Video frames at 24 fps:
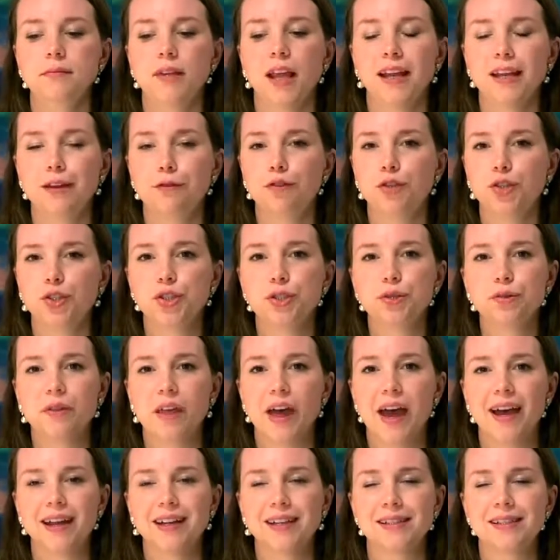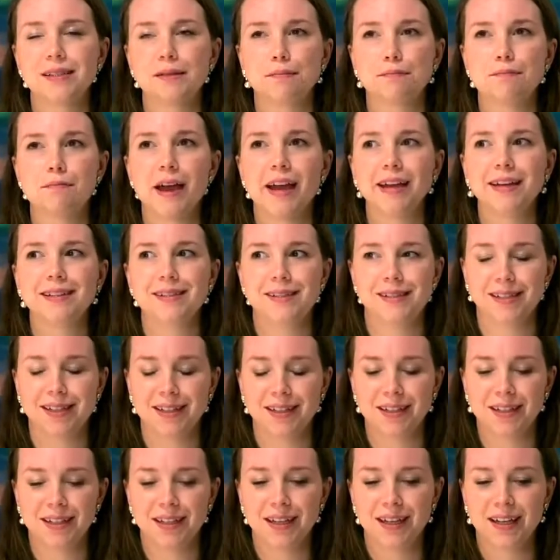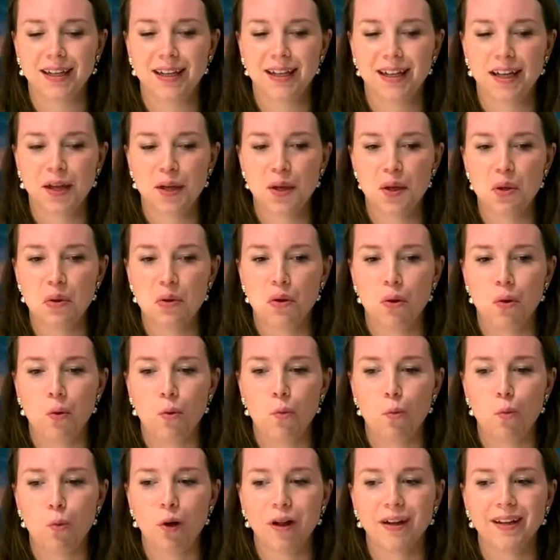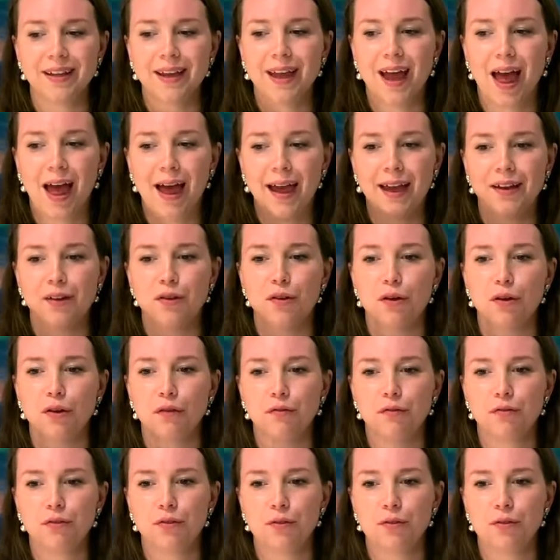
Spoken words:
And if you do that, it's amazing what kind of